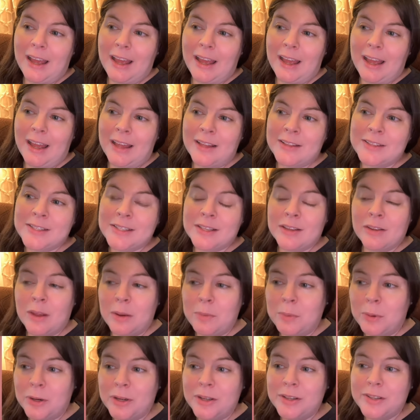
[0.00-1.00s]
and
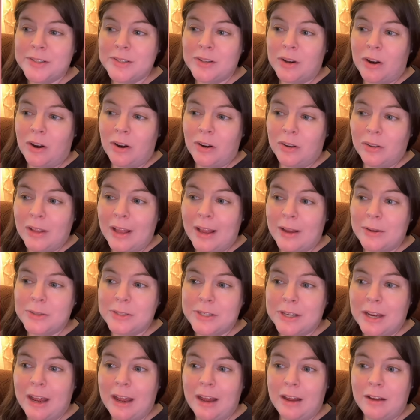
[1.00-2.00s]
celebrities are allowed
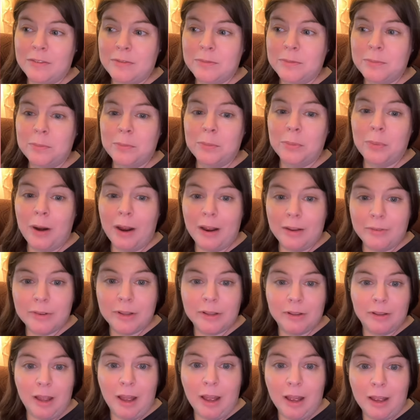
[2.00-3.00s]
to have
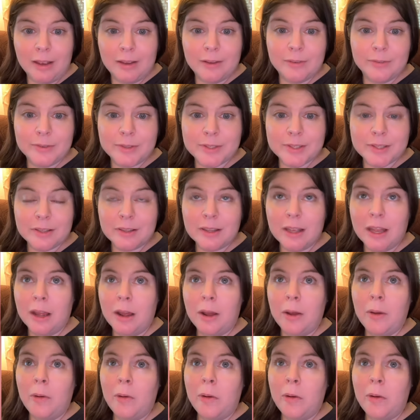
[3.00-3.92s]
private lives. Like,